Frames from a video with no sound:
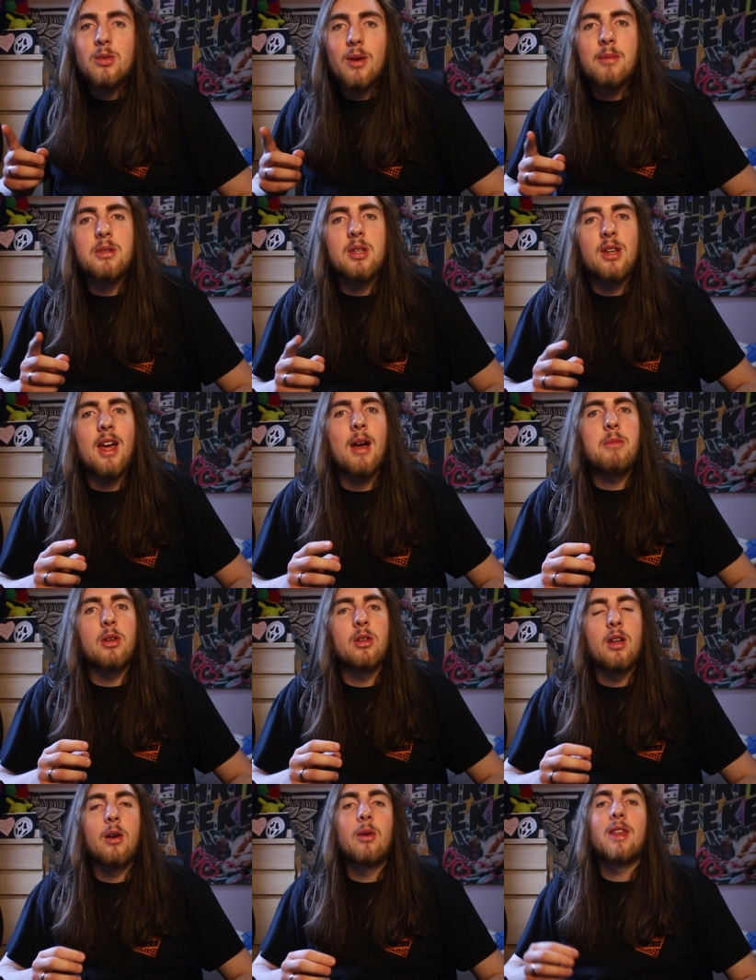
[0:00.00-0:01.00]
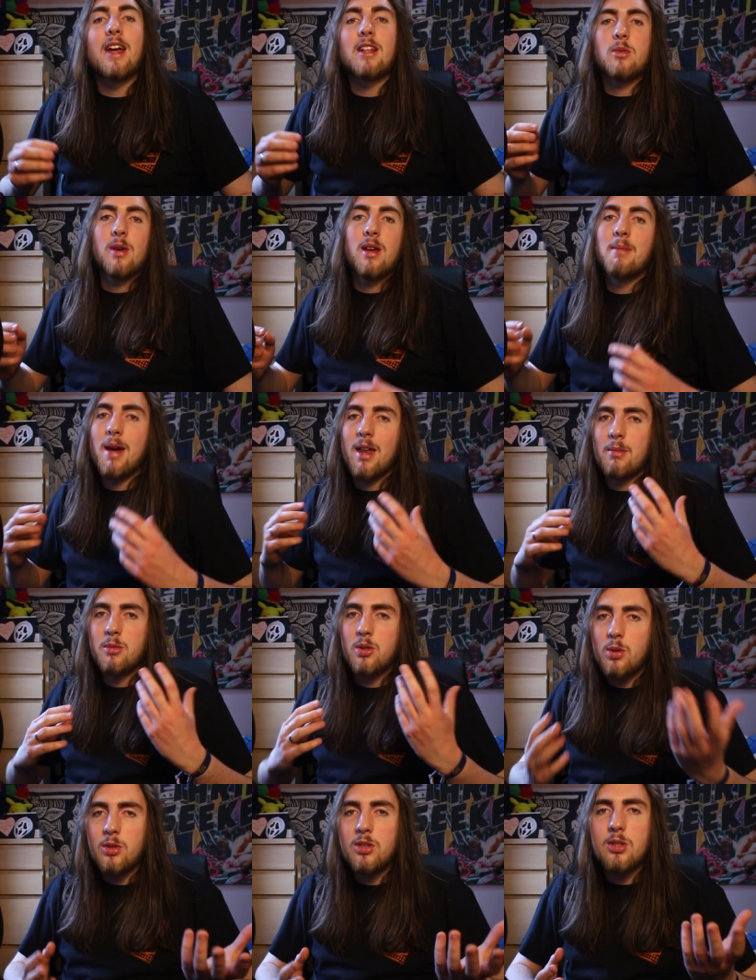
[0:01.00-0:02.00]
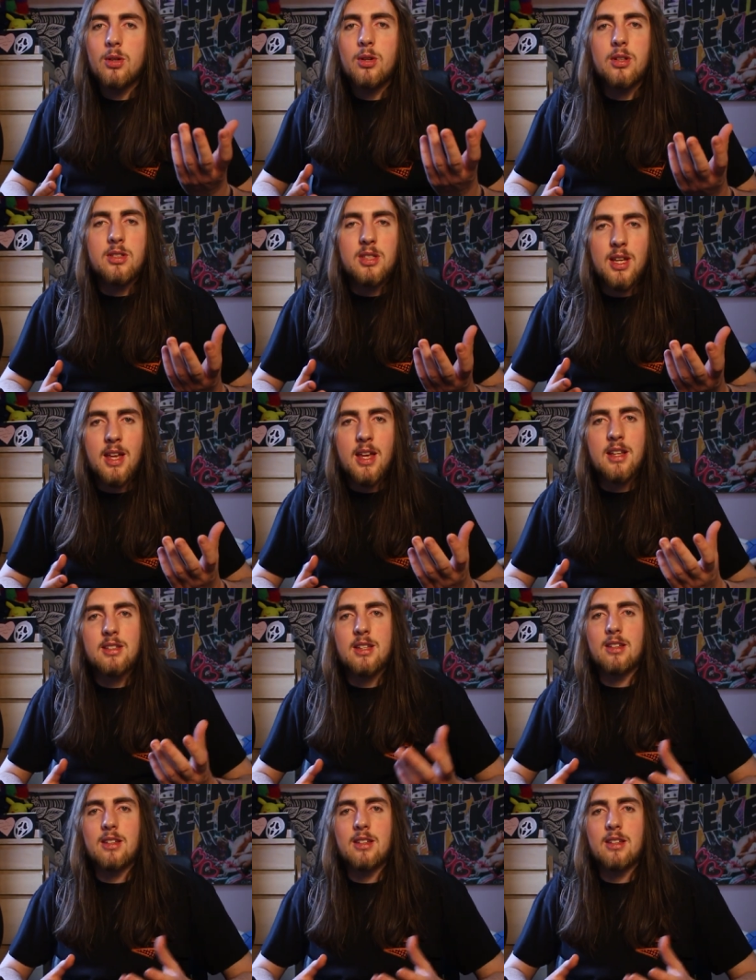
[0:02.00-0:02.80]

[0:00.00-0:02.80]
to Amsterdam, you'll know that's where Madame Two Swords is.